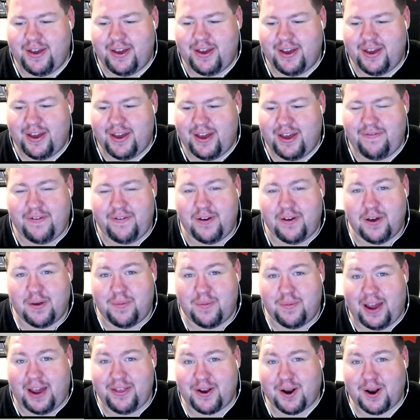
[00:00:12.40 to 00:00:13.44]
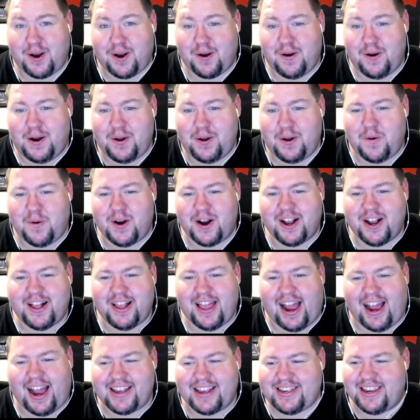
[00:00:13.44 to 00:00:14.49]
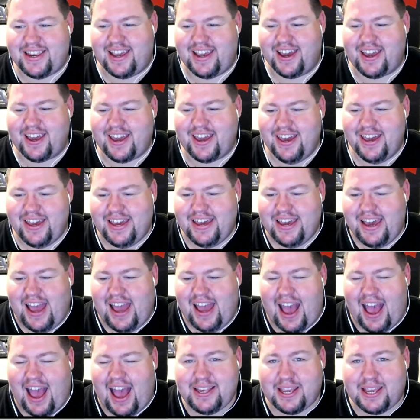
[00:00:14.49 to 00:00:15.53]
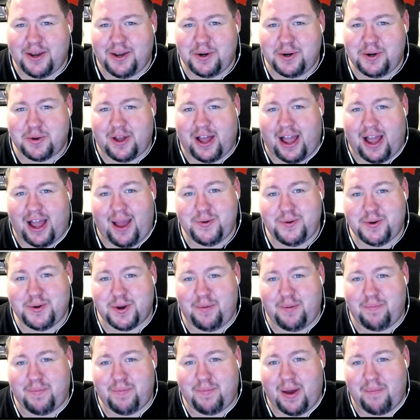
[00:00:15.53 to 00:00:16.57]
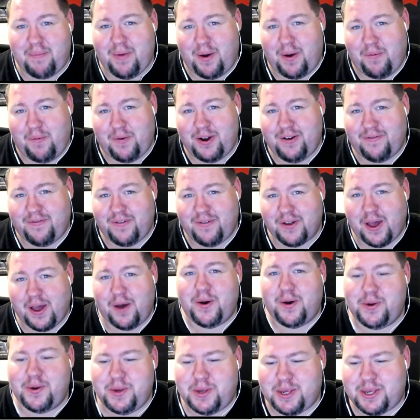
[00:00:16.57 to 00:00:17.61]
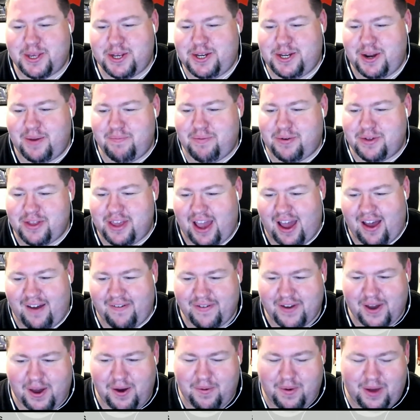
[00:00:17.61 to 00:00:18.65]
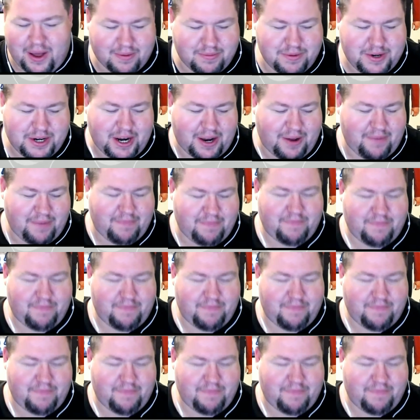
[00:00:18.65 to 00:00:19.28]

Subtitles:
a film, either current or classic. As usual, I'm joined by my wonderful co-host, Jim Pugliafco. Welcome, Jim.